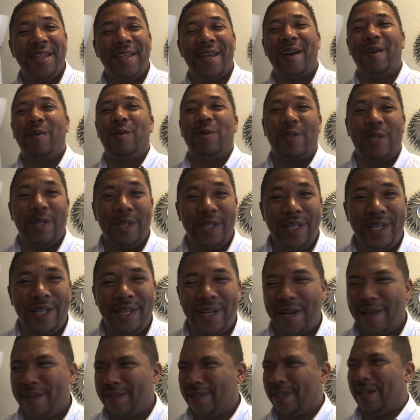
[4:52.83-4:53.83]
That was a
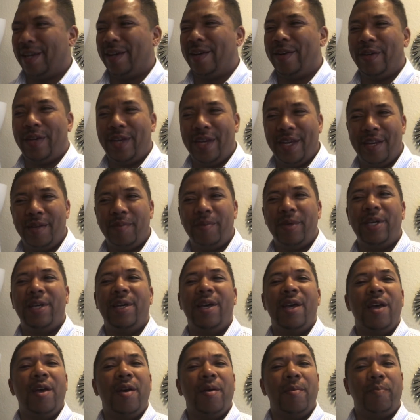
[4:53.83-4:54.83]
lead. I was like, are you kidding me?
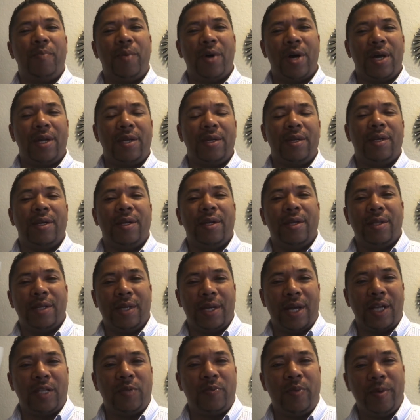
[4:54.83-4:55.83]
But
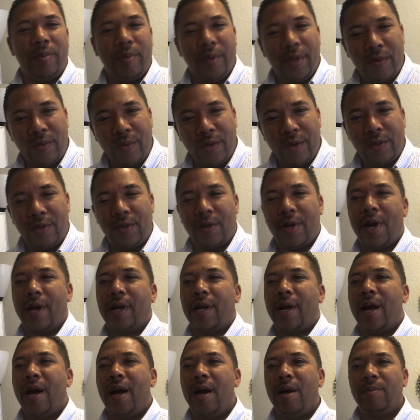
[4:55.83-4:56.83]
the nice people at
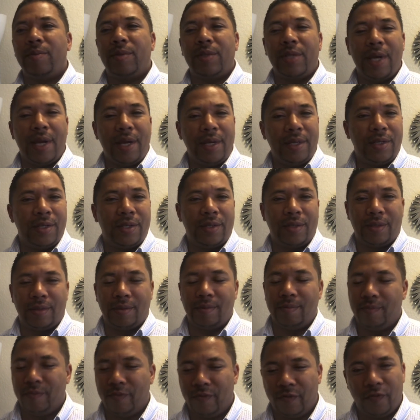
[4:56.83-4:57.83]
Realtor.com say
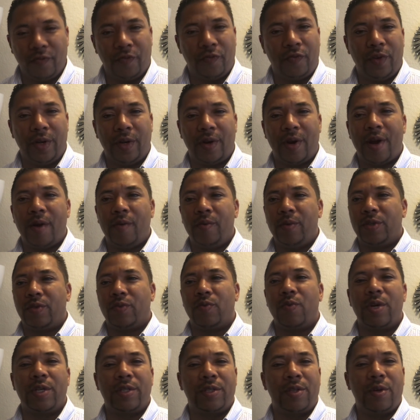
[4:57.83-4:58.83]
just figure out
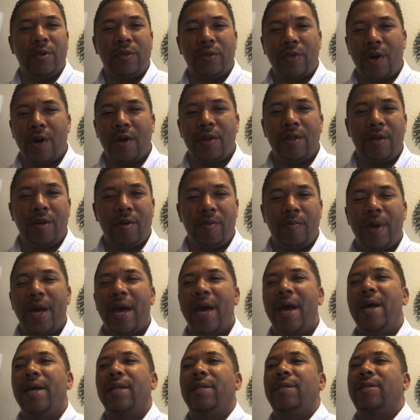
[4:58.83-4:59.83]
which ones those are that are
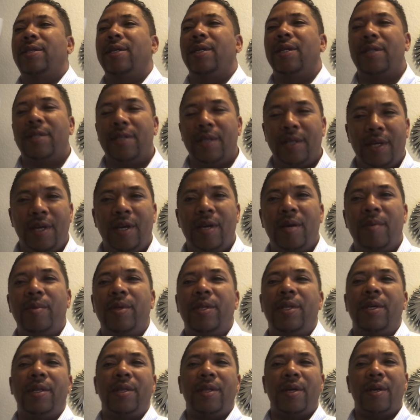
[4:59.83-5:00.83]
bad, send it to them,
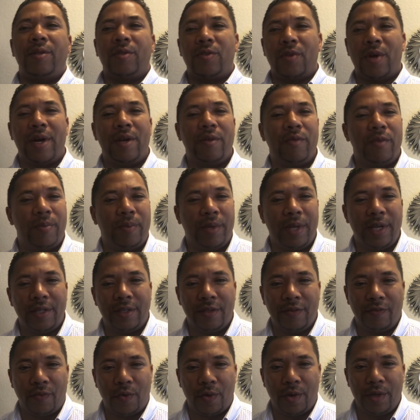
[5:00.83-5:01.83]
and then they'll try to
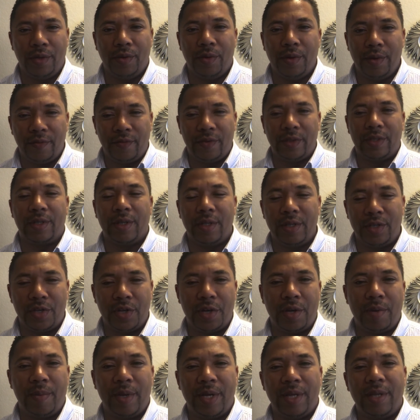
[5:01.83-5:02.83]
replace it for you if it's
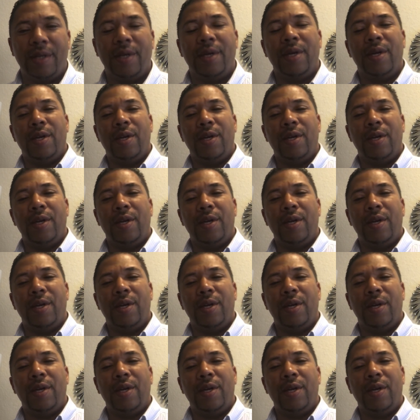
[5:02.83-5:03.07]
legitimate.